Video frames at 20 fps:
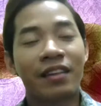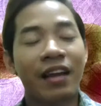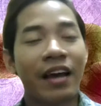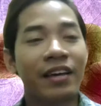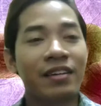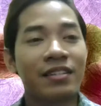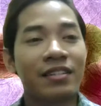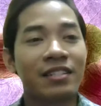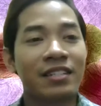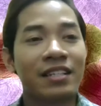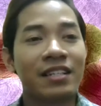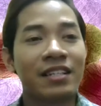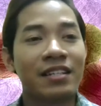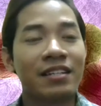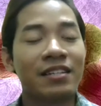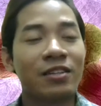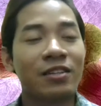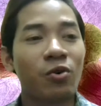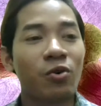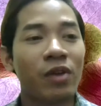She
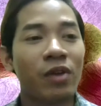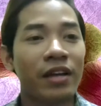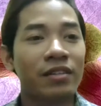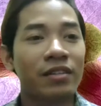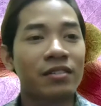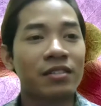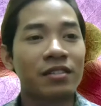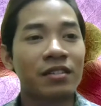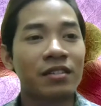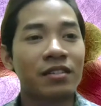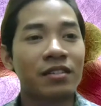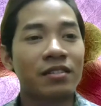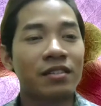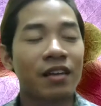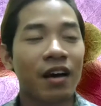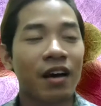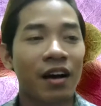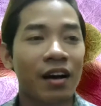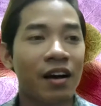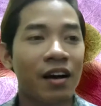didn't know
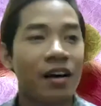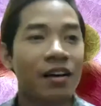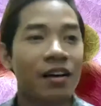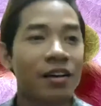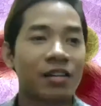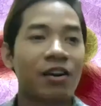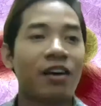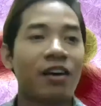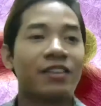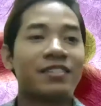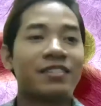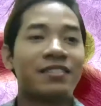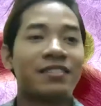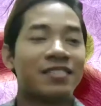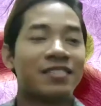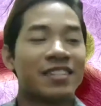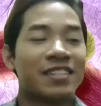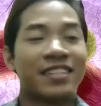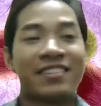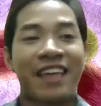her
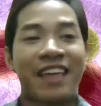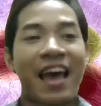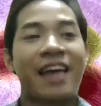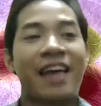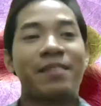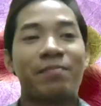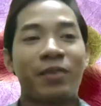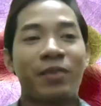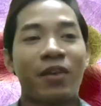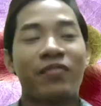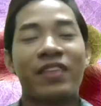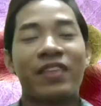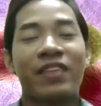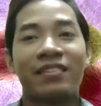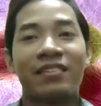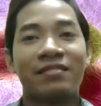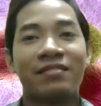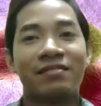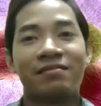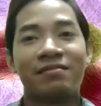contribution, she
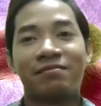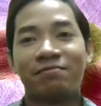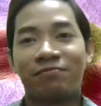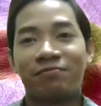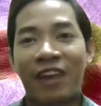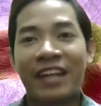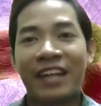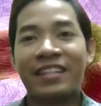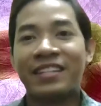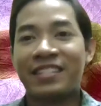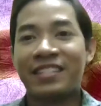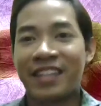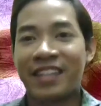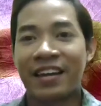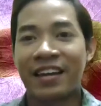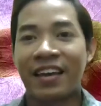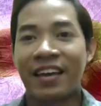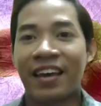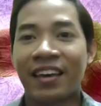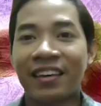died because of that
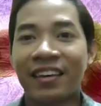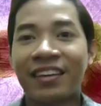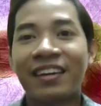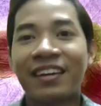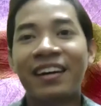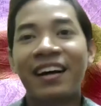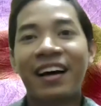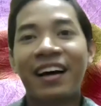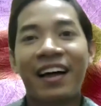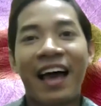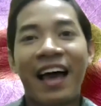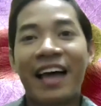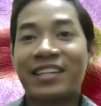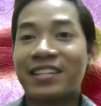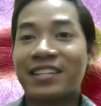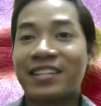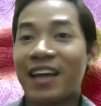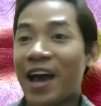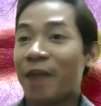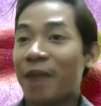finding DNA,
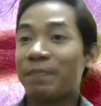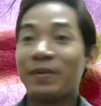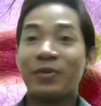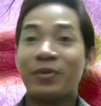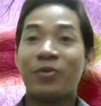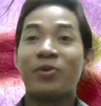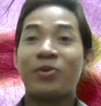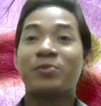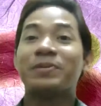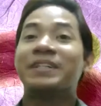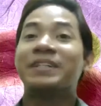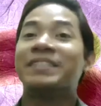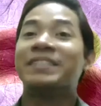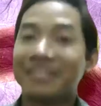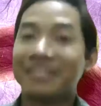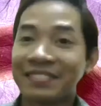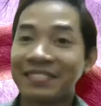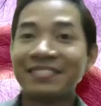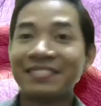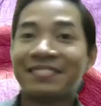actually helping the whole world.